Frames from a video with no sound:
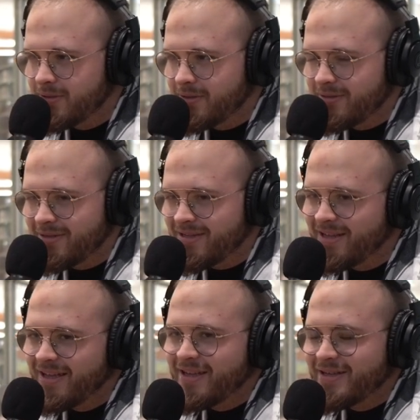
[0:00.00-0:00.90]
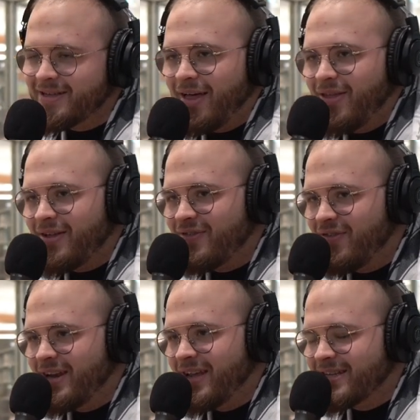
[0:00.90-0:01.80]
Something like that, yeah. So I thought it was
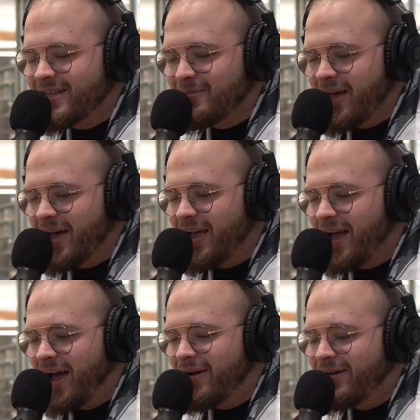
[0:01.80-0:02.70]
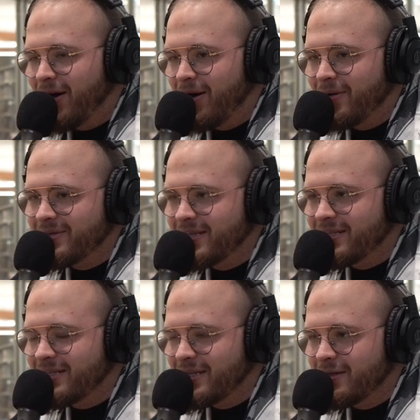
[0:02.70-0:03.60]
funny because I'm like, how y'all
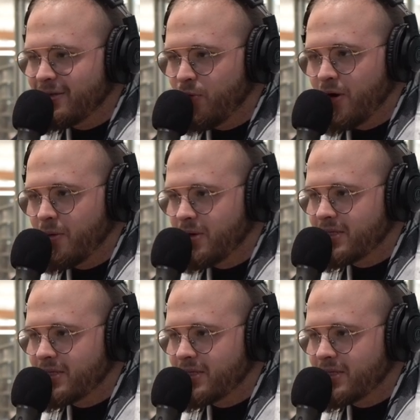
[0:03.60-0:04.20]
DC so queer like,